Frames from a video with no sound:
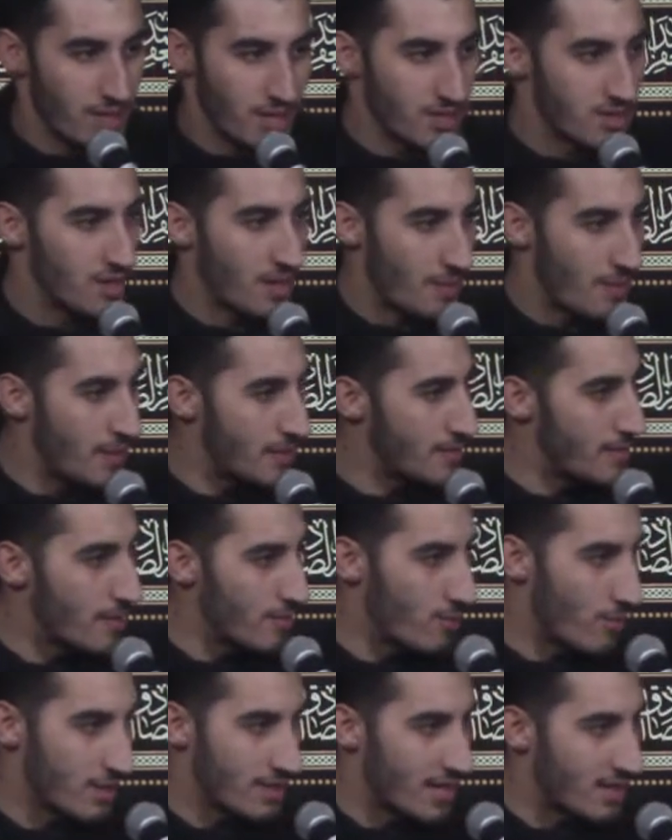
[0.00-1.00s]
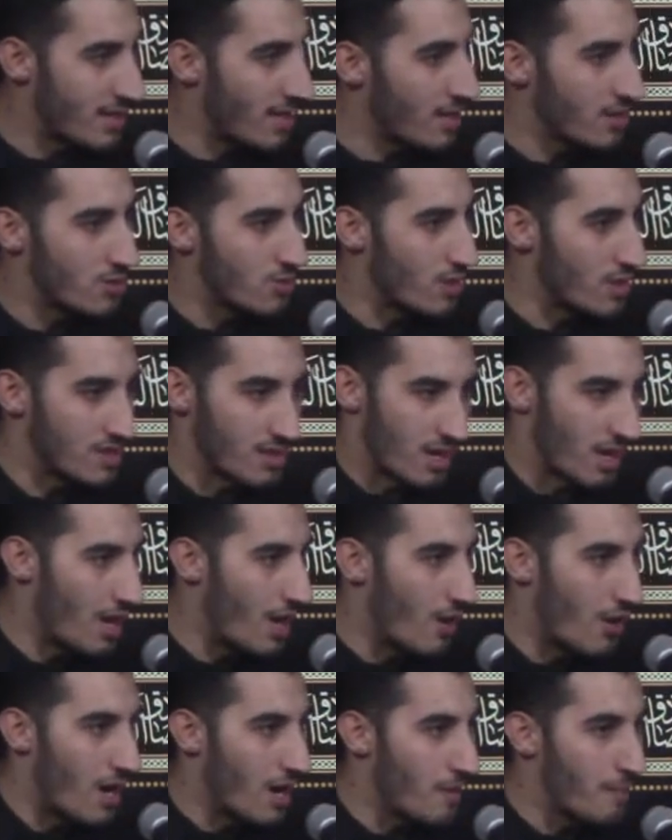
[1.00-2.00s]
These, these people, what they've done to us,
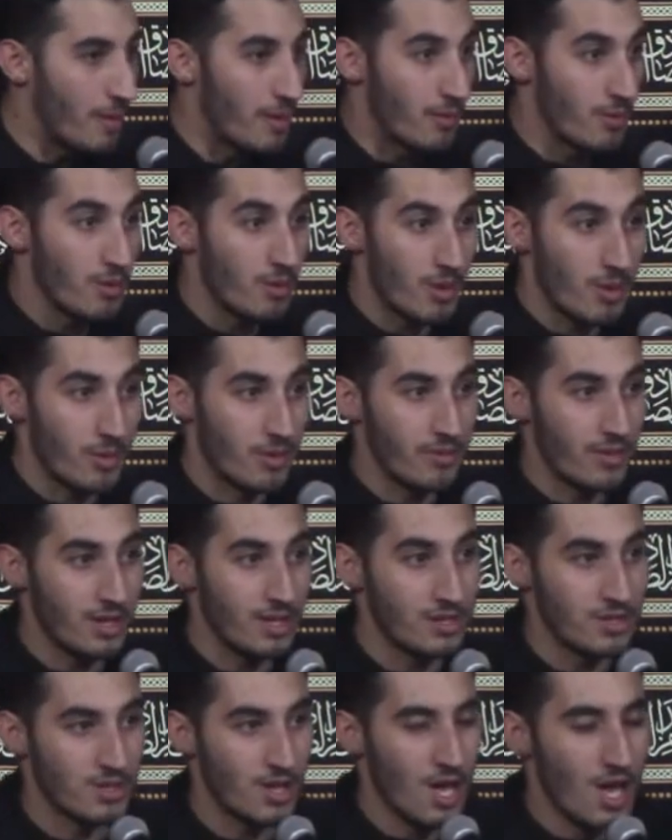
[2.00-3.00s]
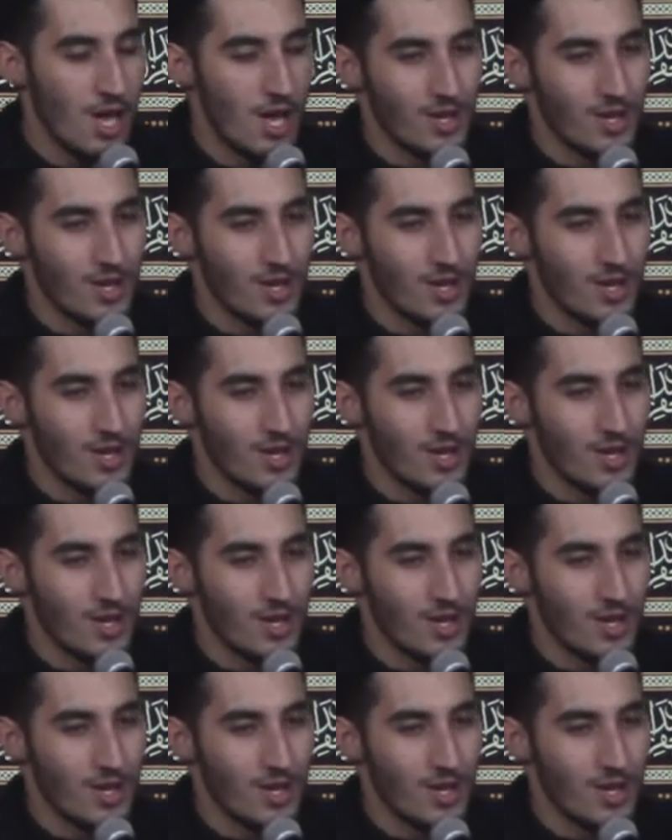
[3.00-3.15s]
Allahu Akbar, we want revenge.